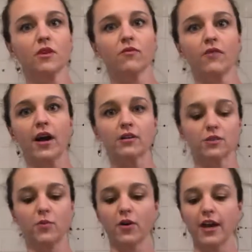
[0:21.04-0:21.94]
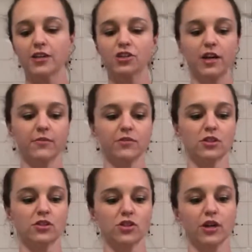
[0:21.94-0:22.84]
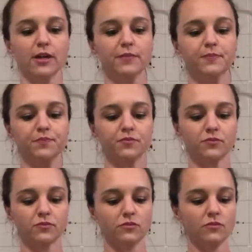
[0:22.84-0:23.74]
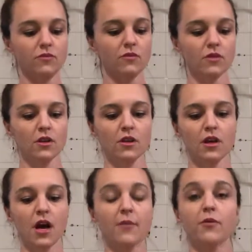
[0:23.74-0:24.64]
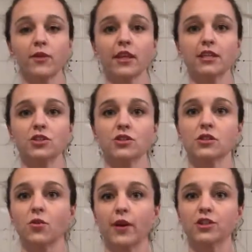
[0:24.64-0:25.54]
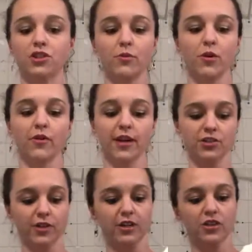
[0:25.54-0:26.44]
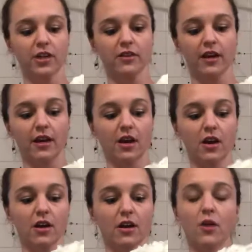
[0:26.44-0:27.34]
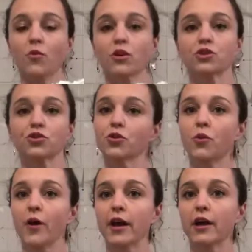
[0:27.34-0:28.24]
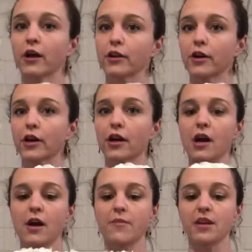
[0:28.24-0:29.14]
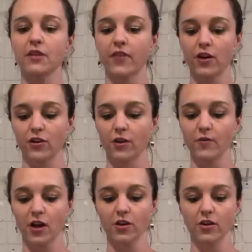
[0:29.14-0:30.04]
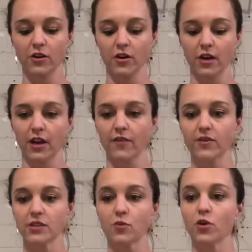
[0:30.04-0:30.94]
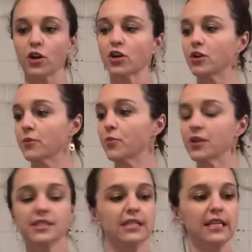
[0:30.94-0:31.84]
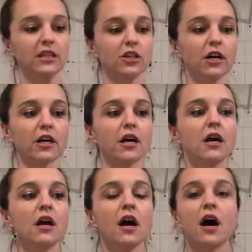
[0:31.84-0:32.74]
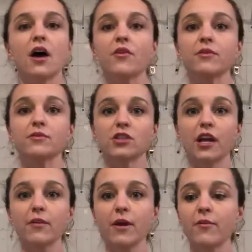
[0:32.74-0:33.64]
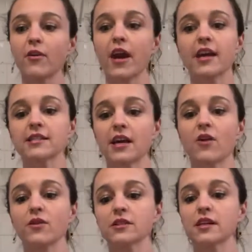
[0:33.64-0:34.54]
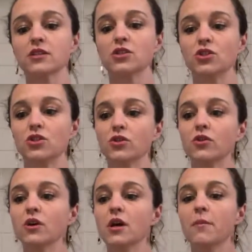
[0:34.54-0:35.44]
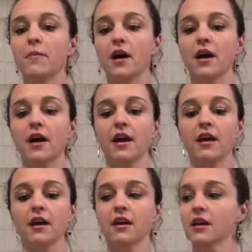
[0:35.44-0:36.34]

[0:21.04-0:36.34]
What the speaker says: round bouquet shape to start. And we like to use the white jumbo hydrangea. They are a more true white color and not that cream color, and they're gonna give us a more pristine look. When I'm starting my bouquets, I always like to do my